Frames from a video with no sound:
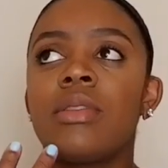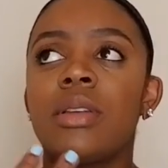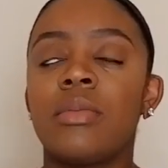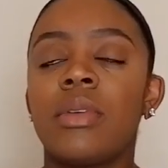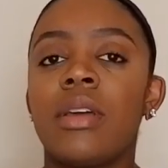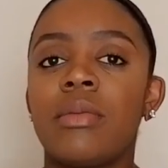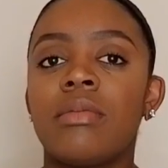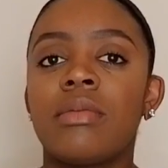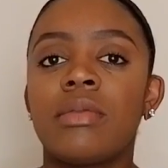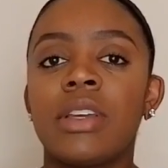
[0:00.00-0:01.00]
and
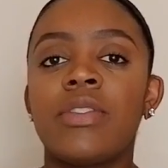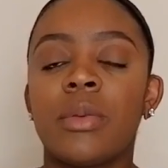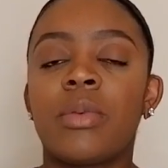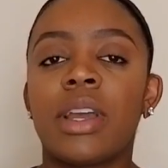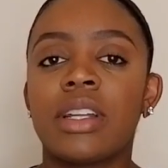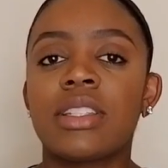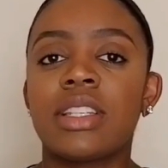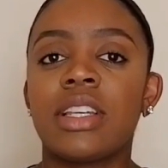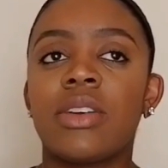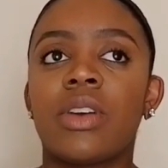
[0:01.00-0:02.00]
live your
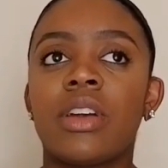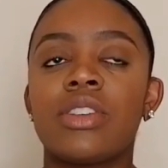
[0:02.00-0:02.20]
pregnancy or